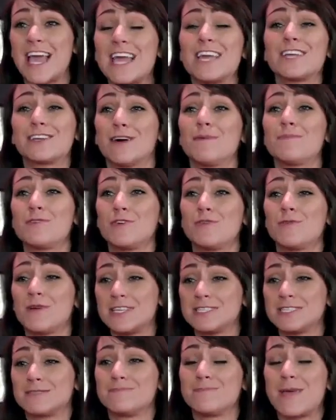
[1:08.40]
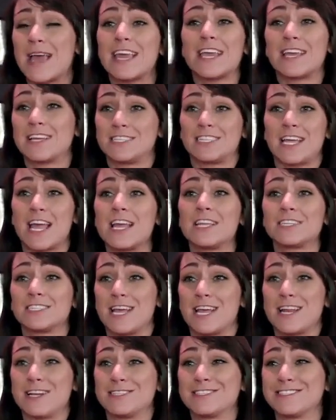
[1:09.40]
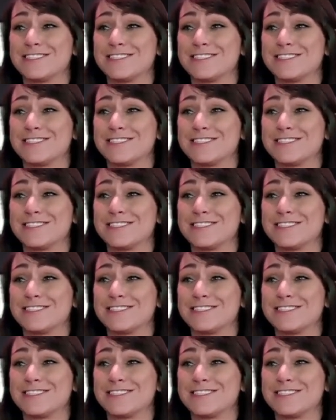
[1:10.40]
AEW is making a change, and